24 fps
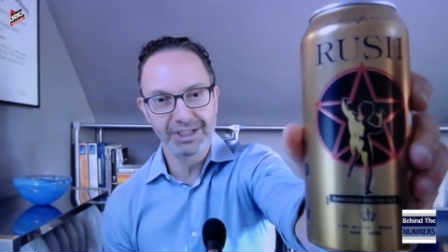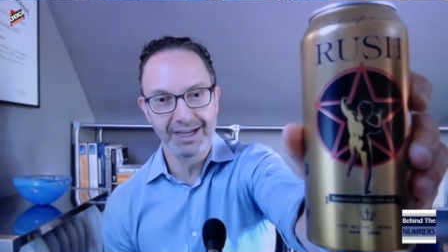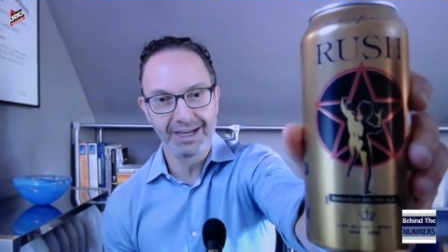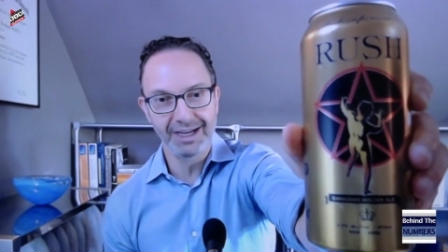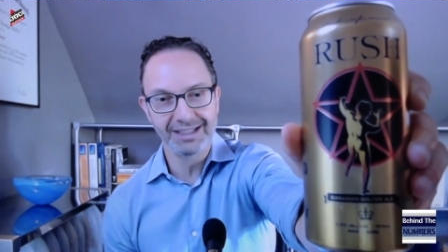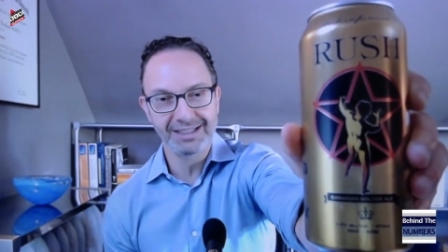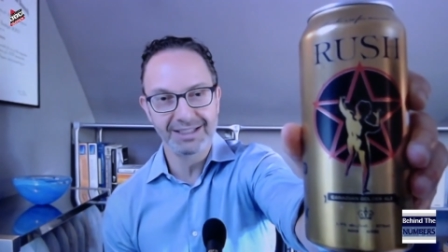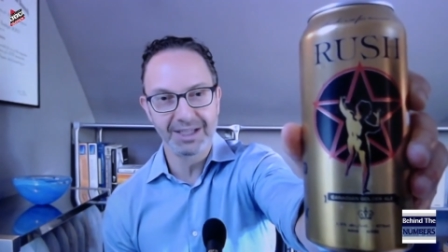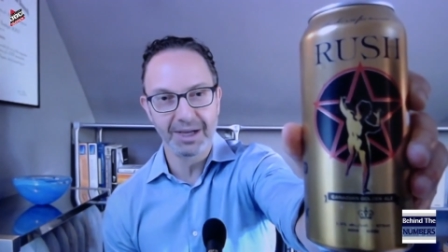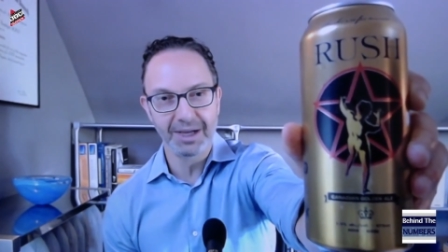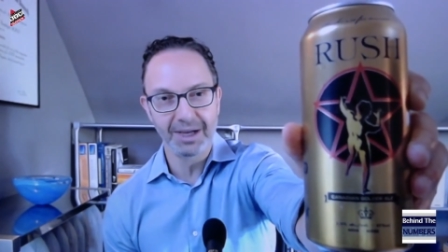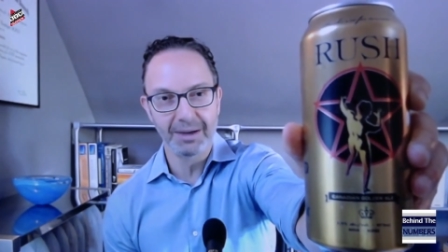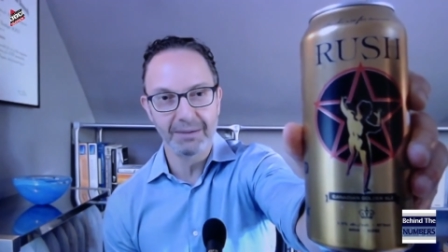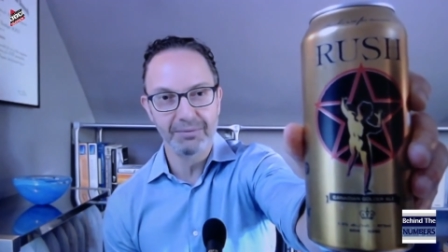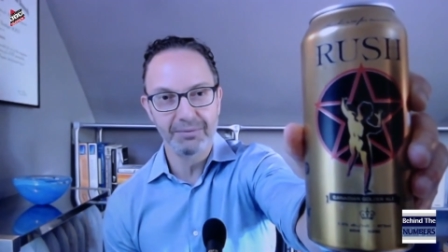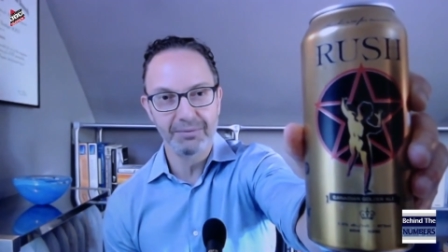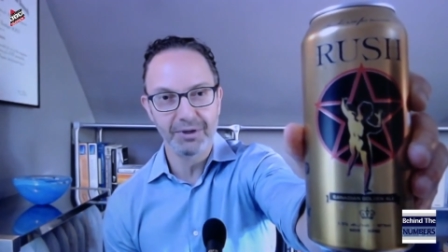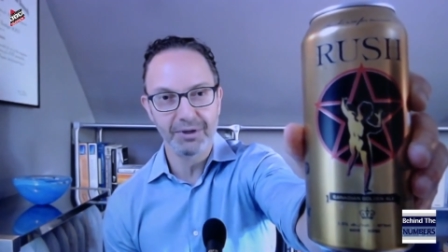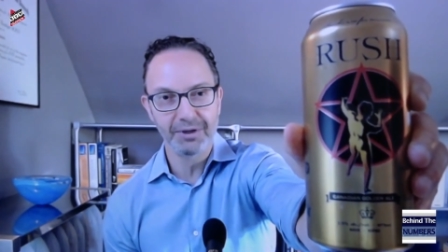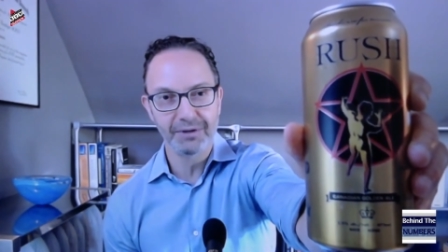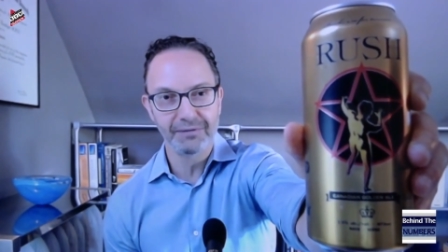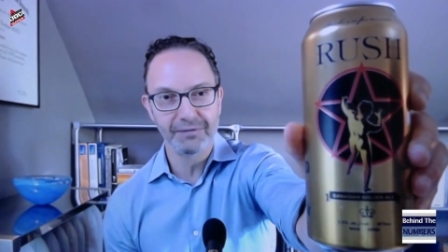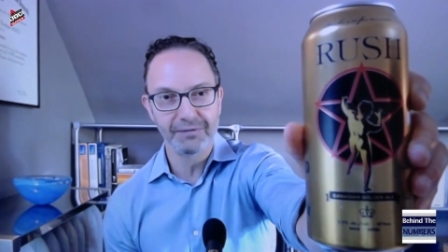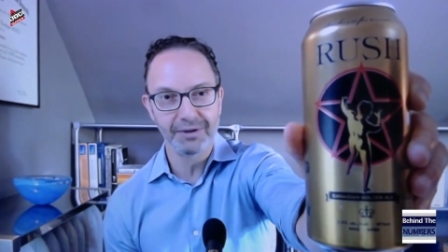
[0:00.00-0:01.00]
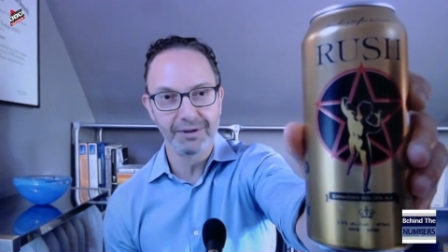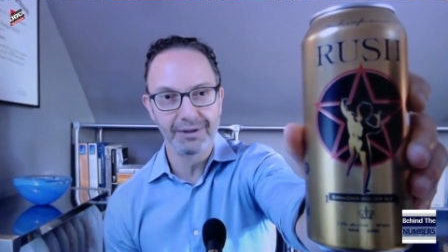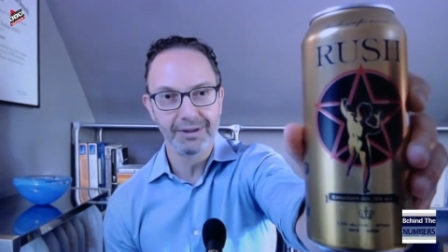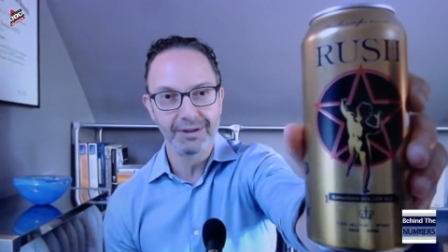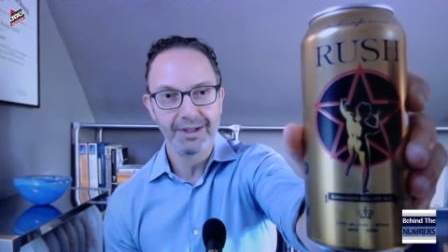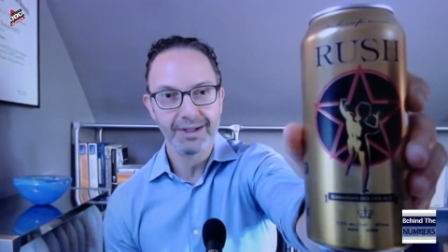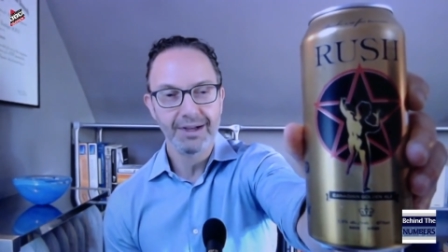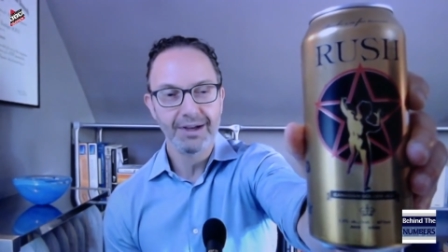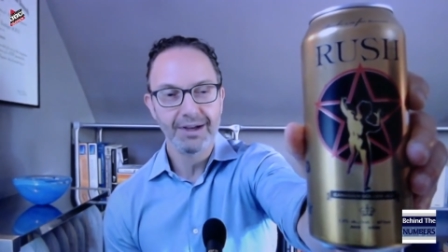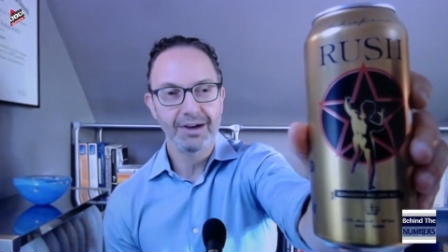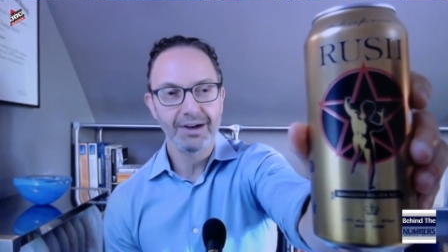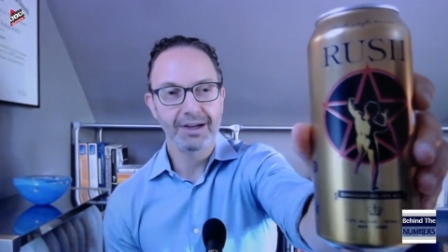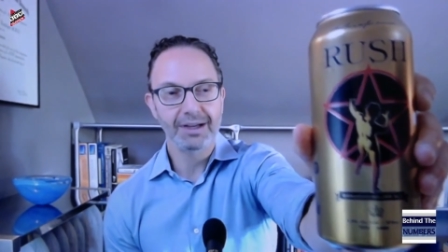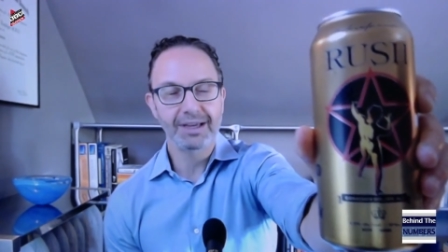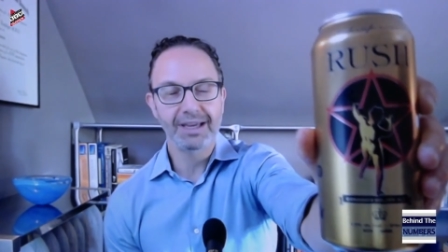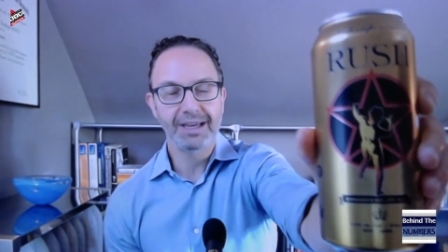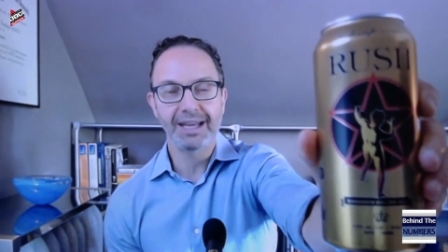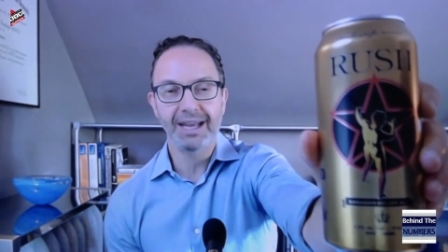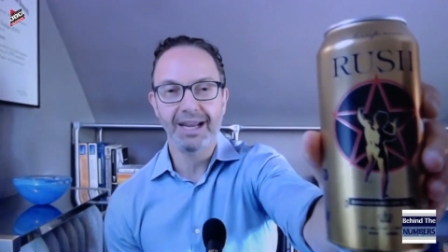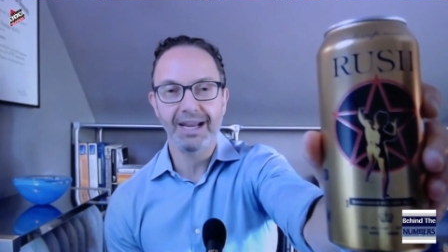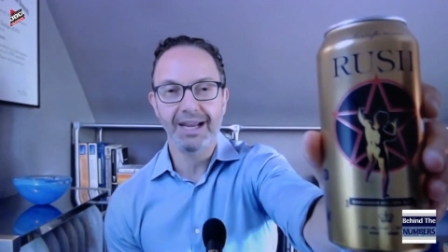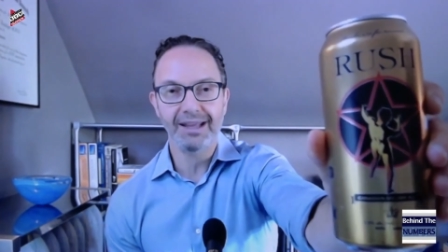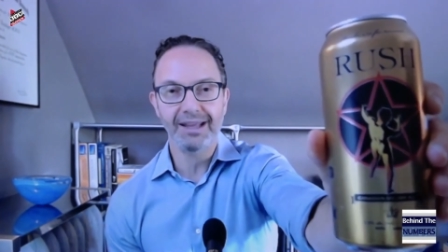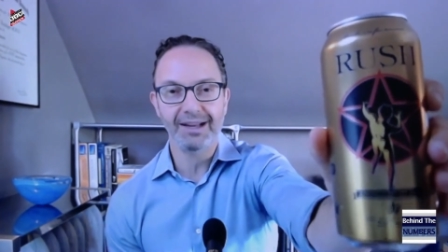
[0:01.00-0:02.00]
It is a beautiful
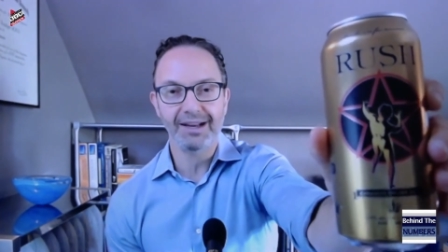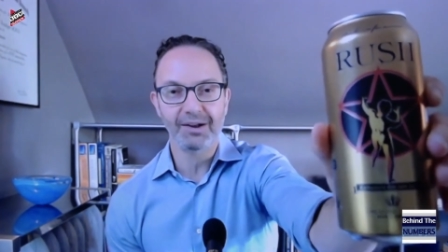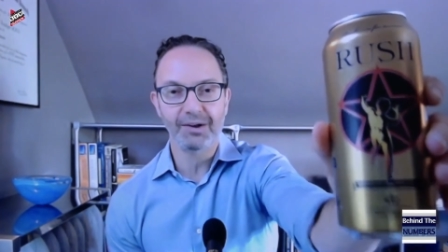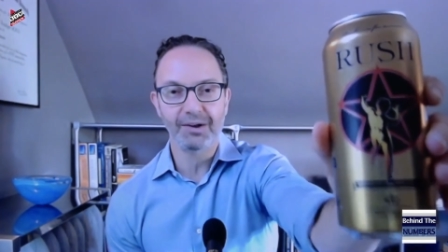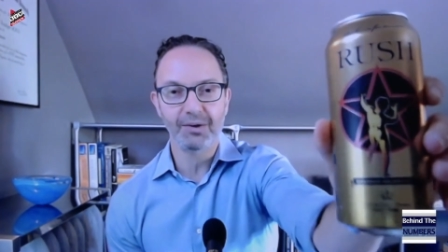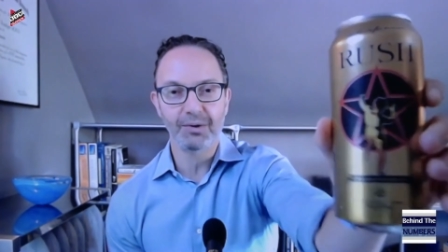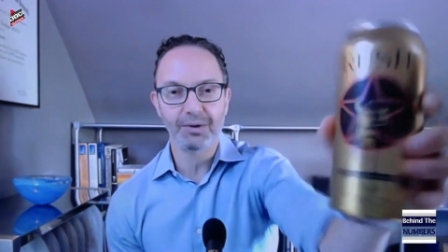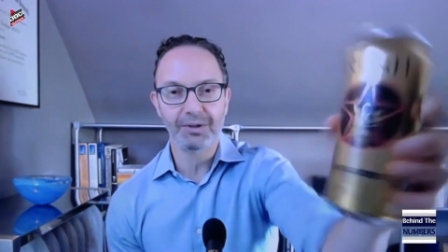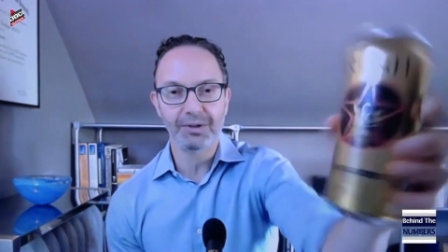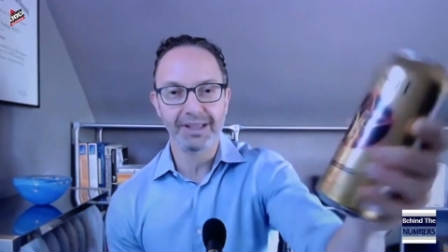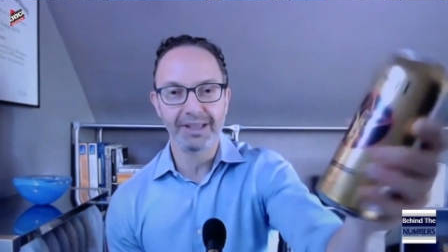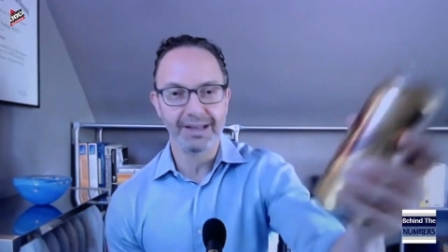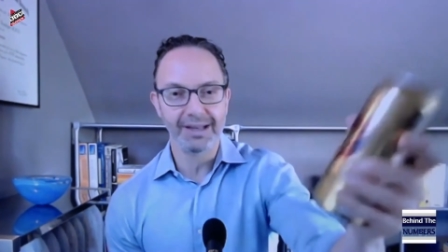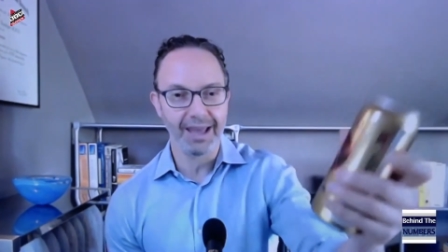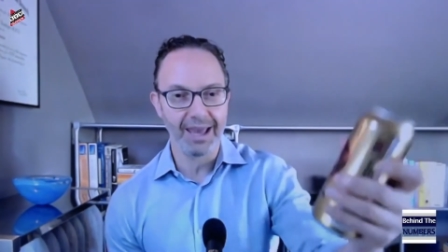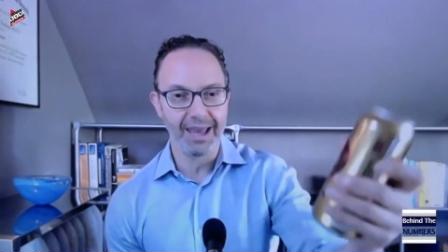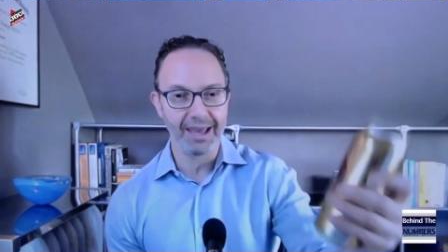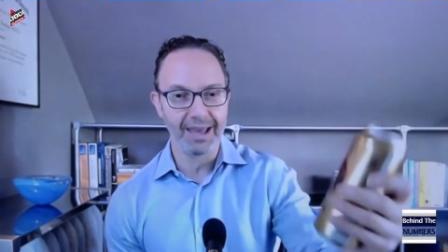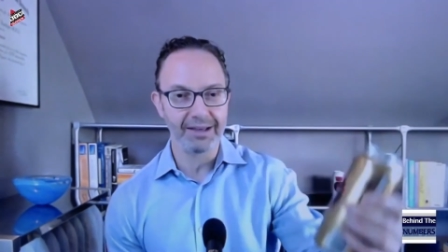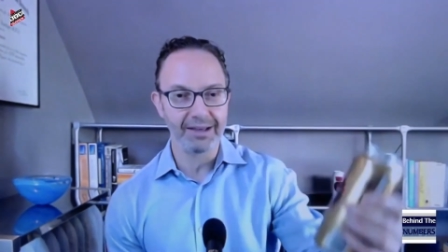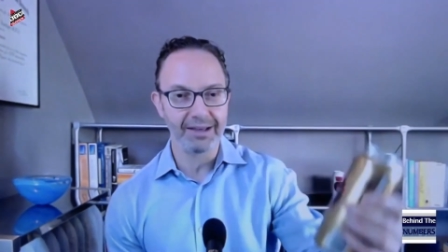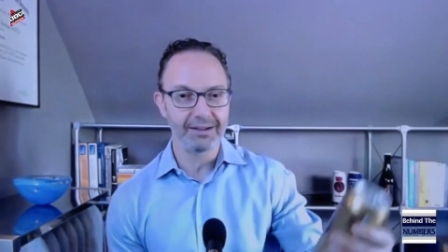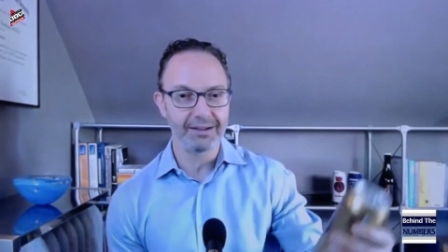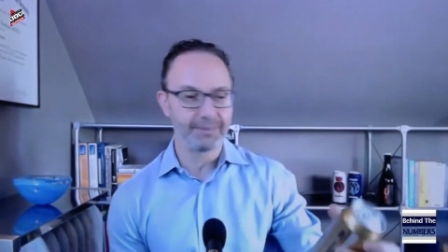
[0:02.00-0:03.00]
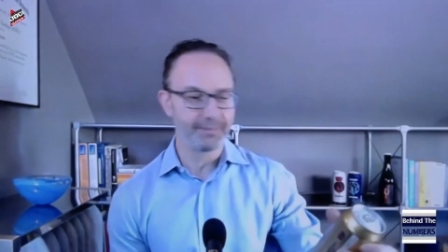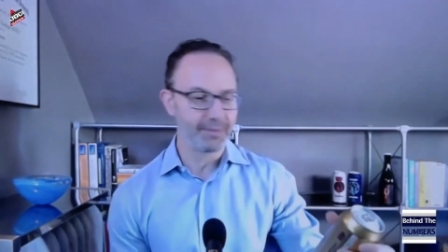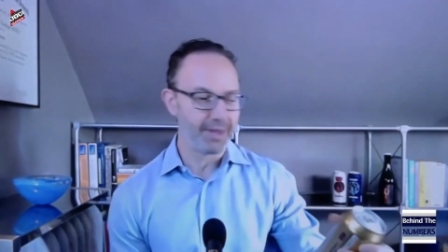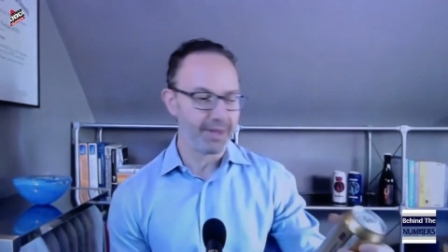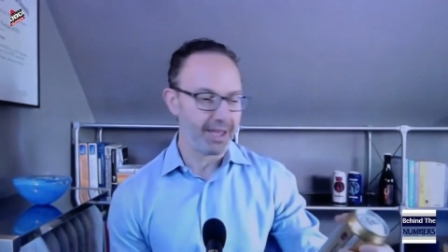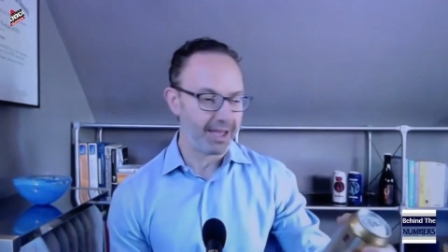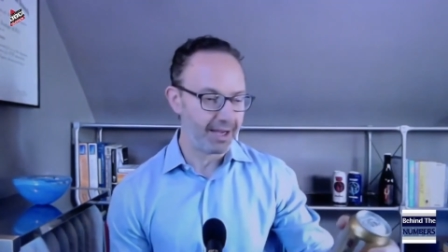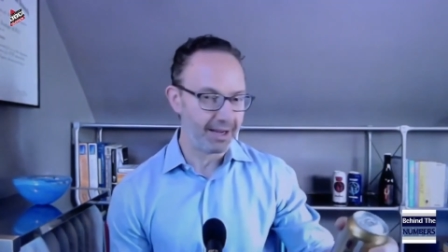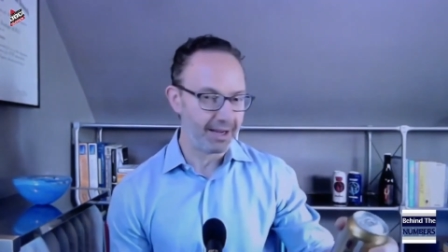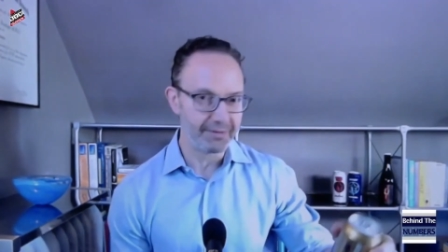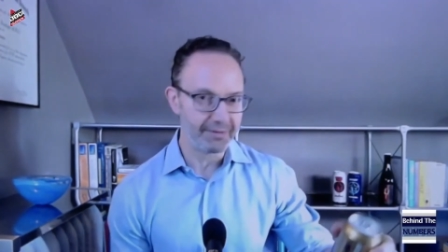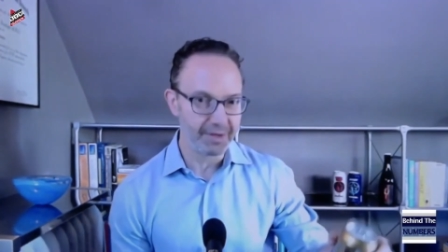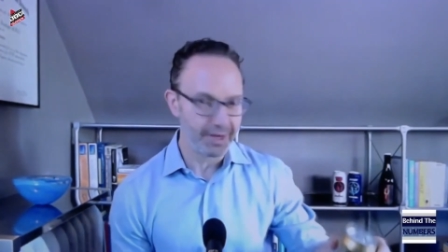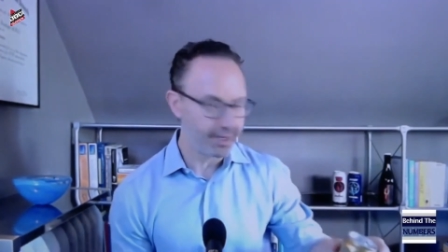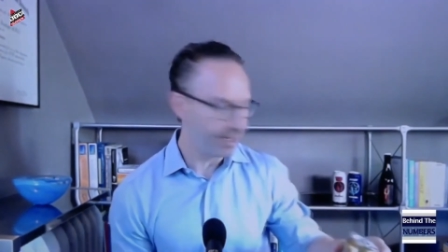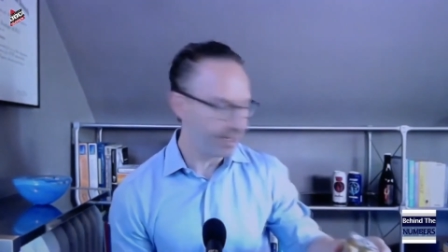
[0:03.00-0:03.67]
Canadian Golden Ale, and I've got